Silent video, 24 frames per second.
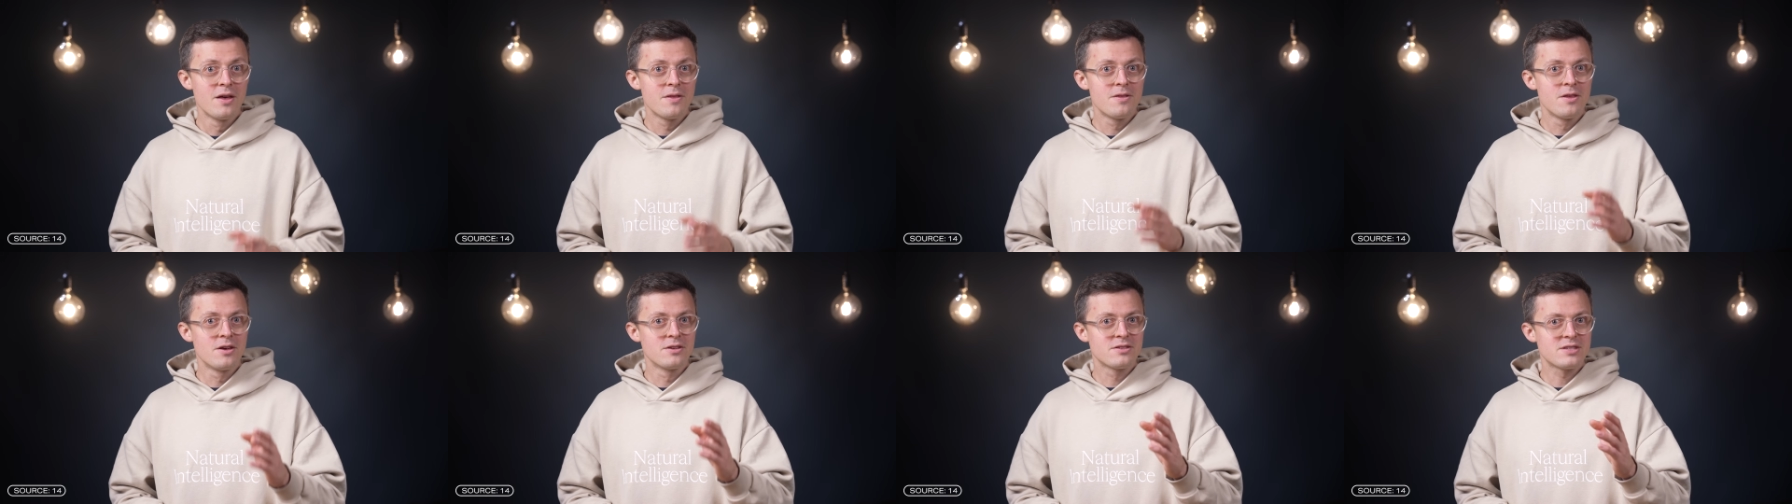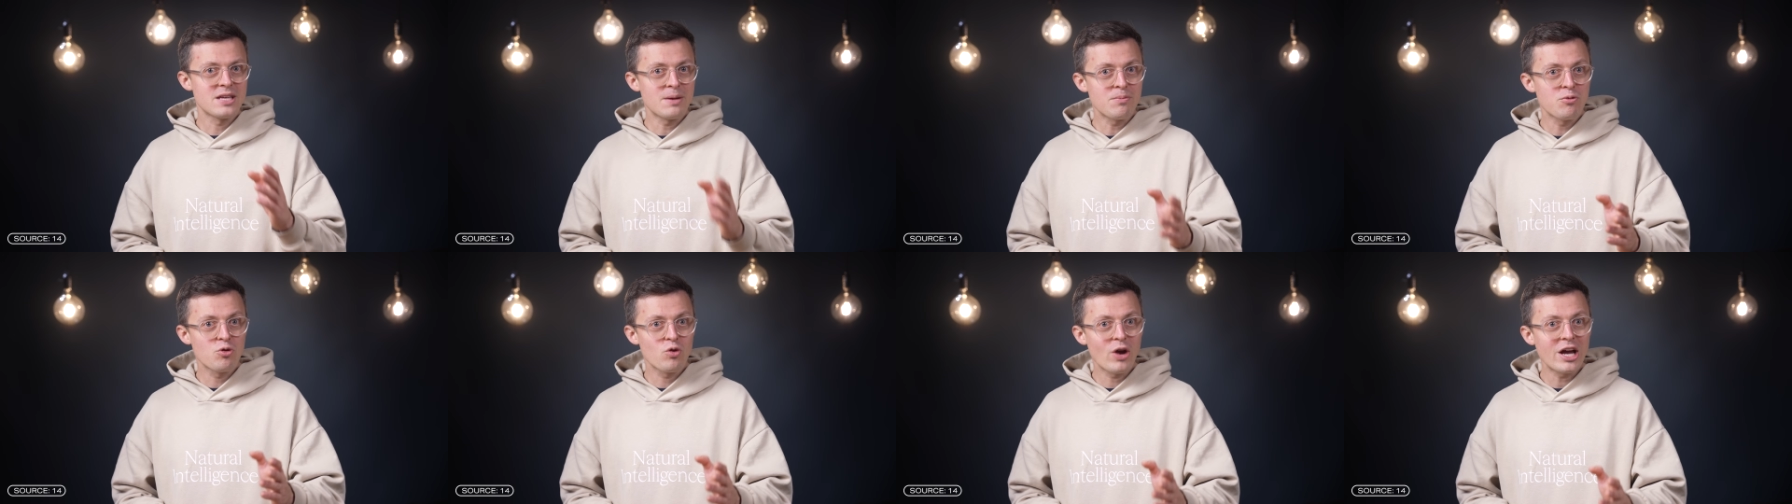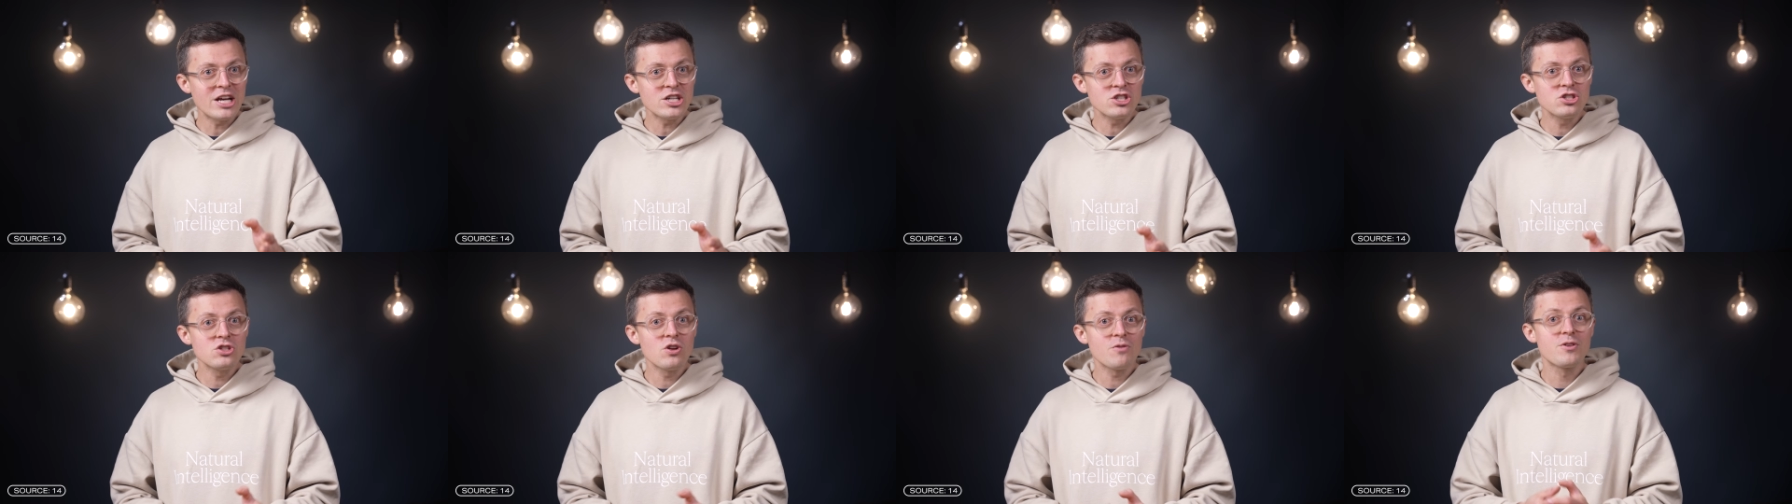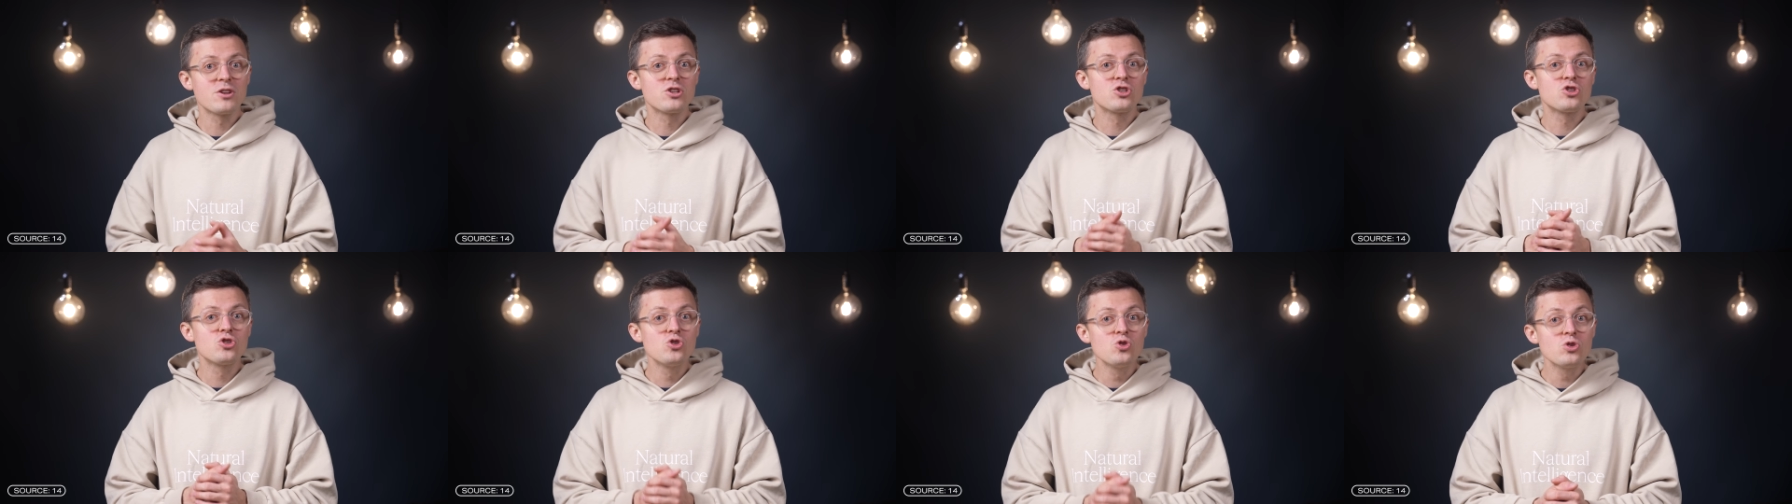The separation of the
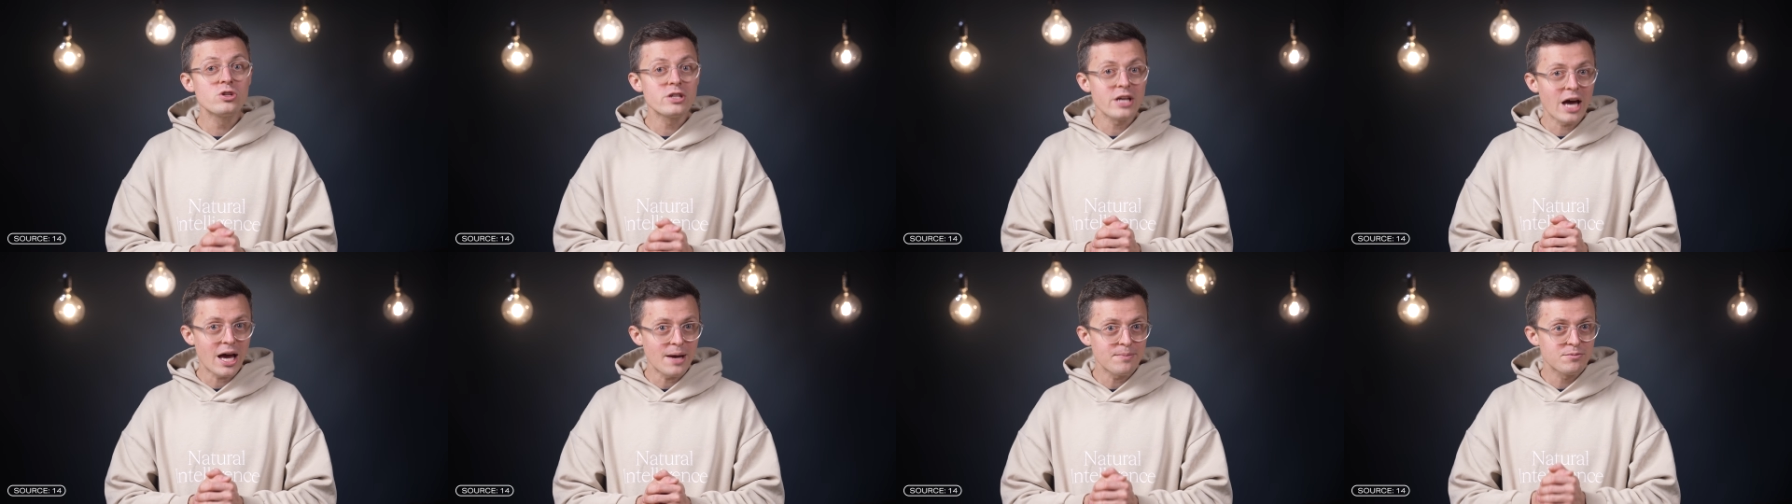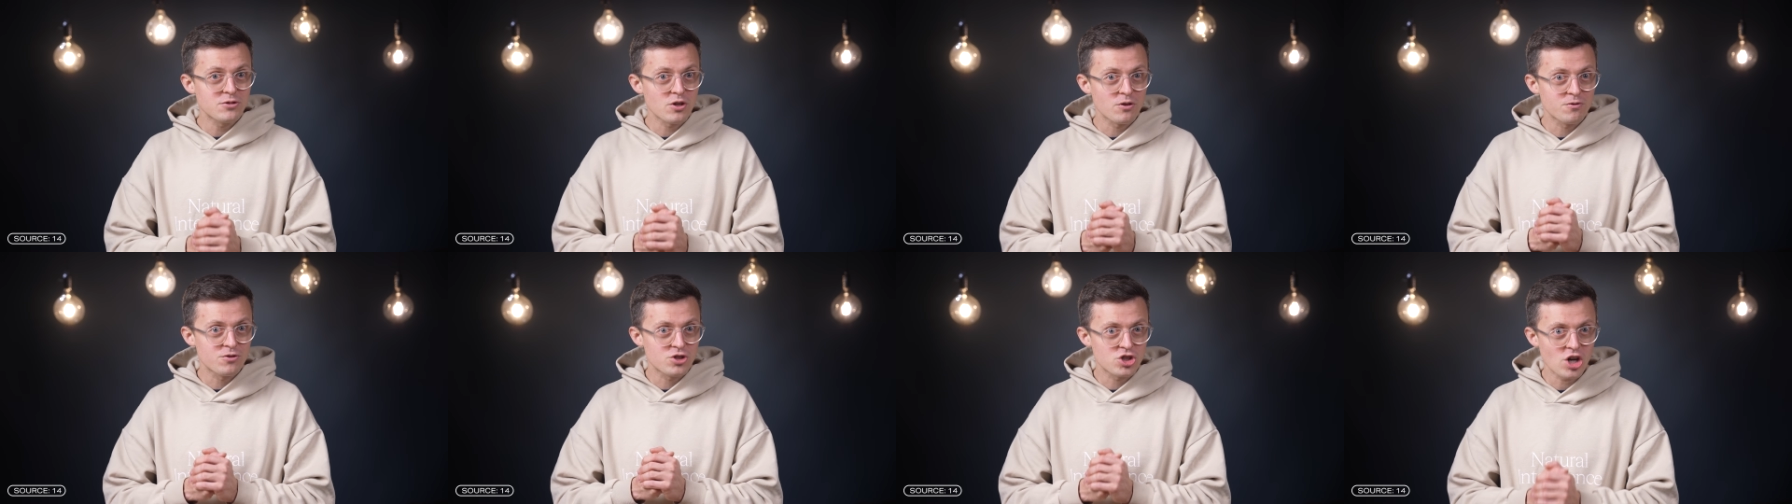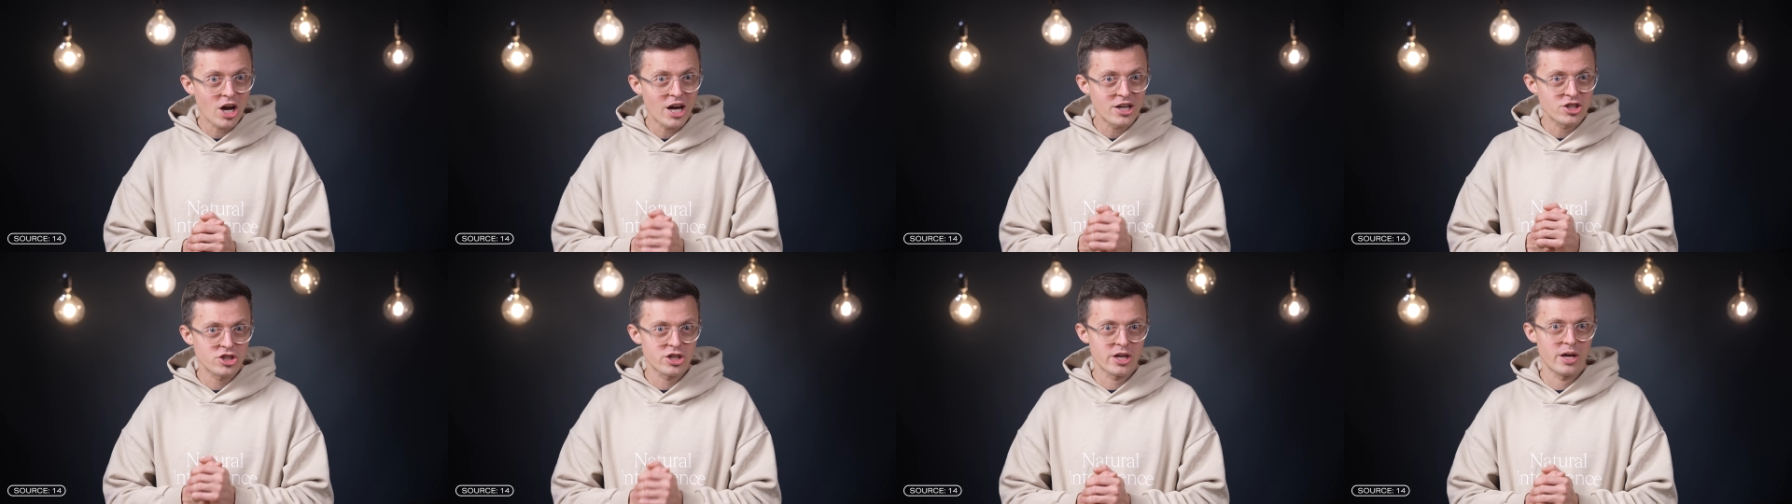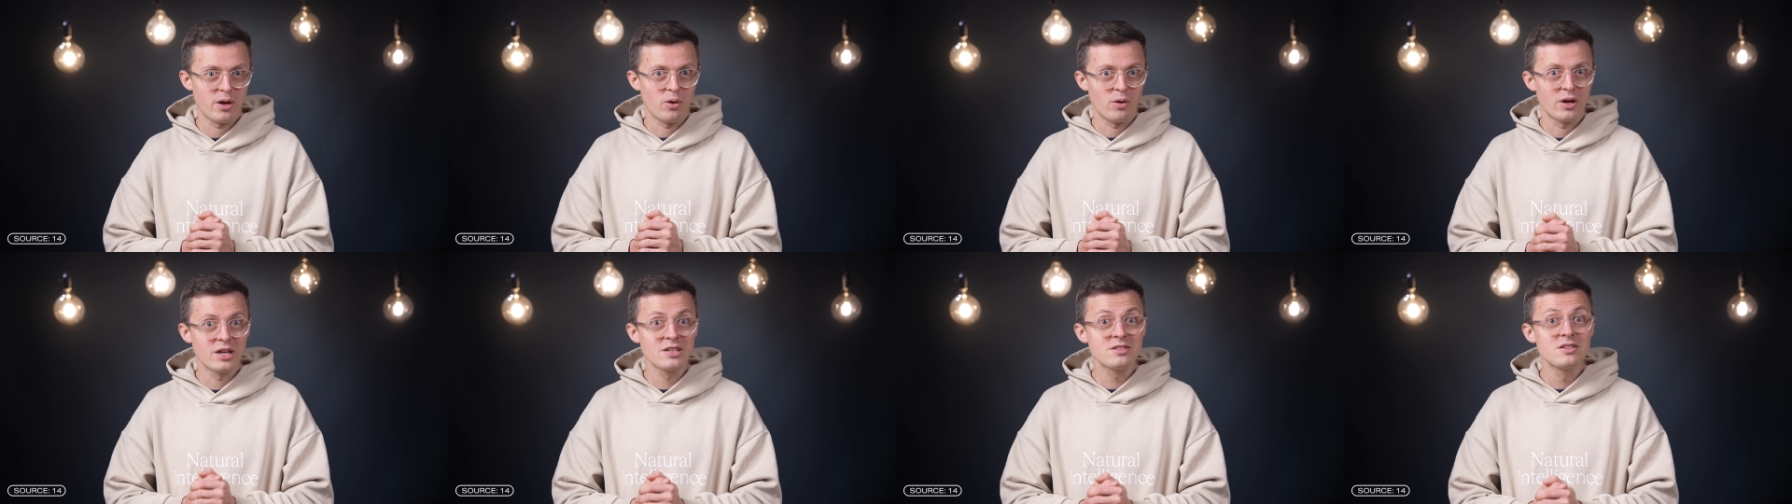two types of charge
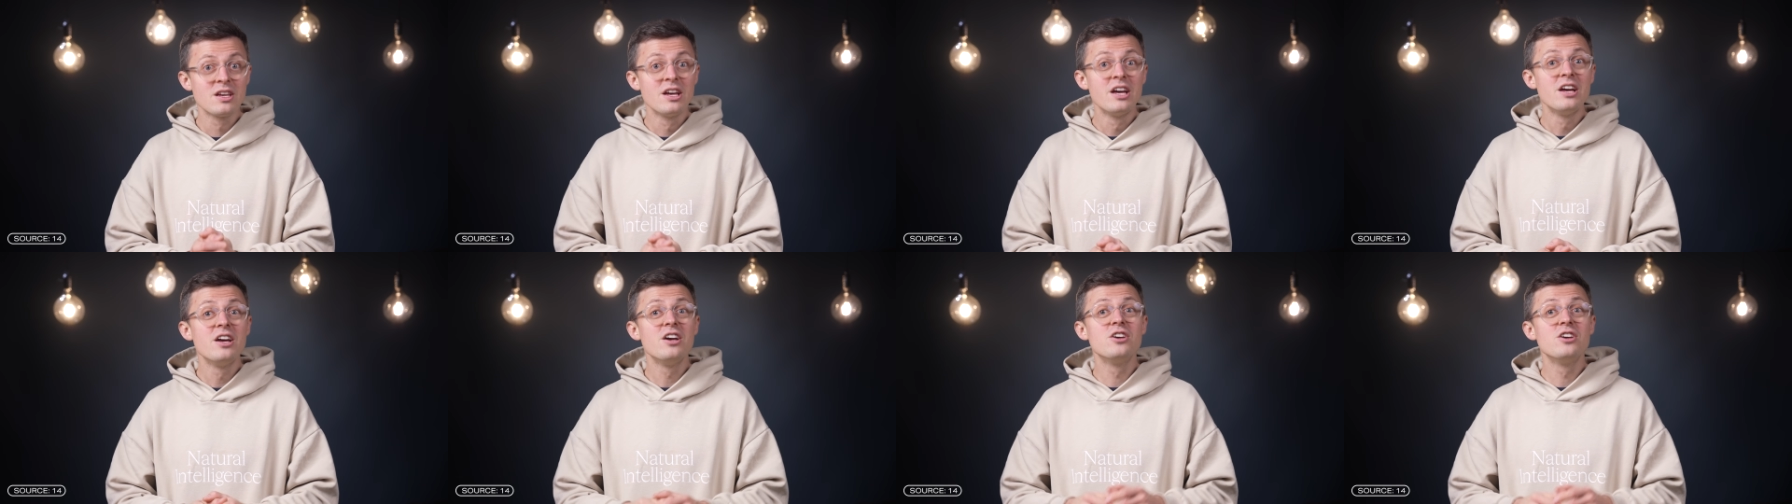carriers